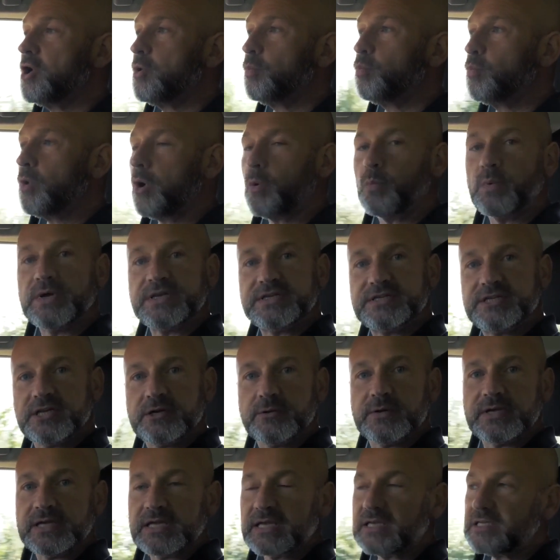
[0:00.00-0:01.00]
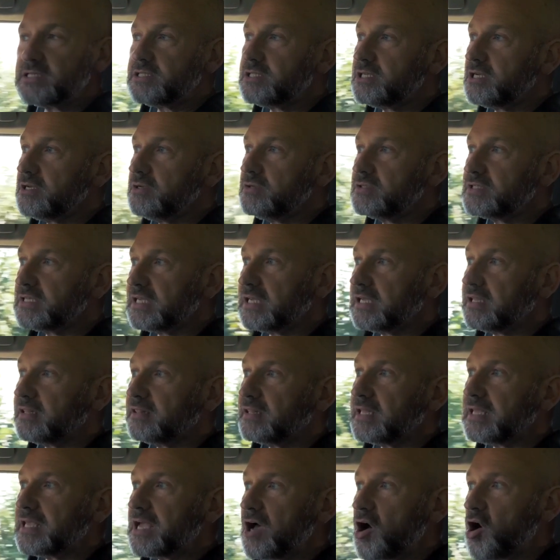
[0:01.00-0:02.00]
What we're doing is using
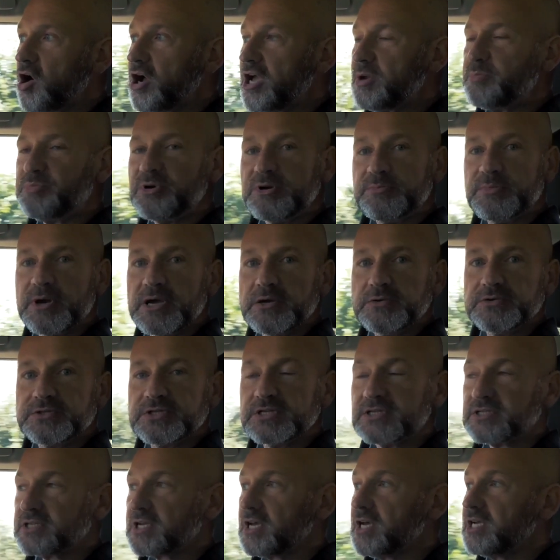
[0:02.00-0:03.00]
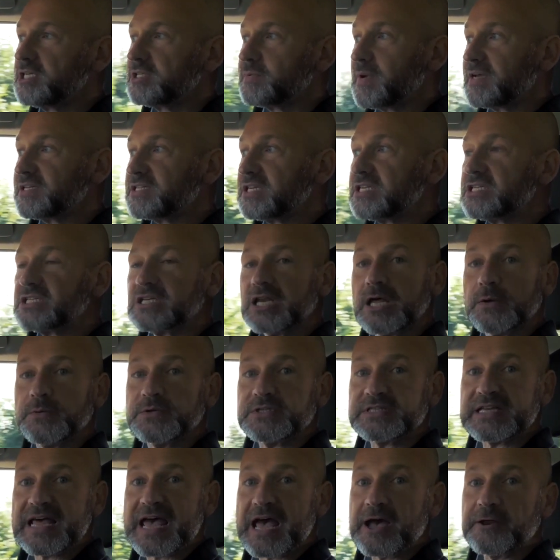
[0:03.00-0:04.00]
the hybrid motors to actually slow
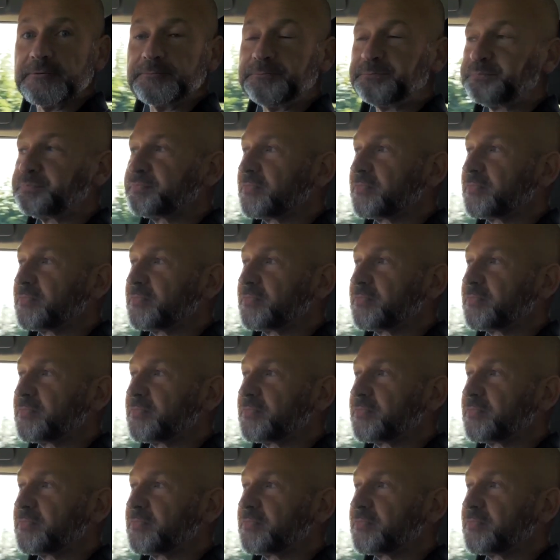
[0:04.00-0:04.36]
us down.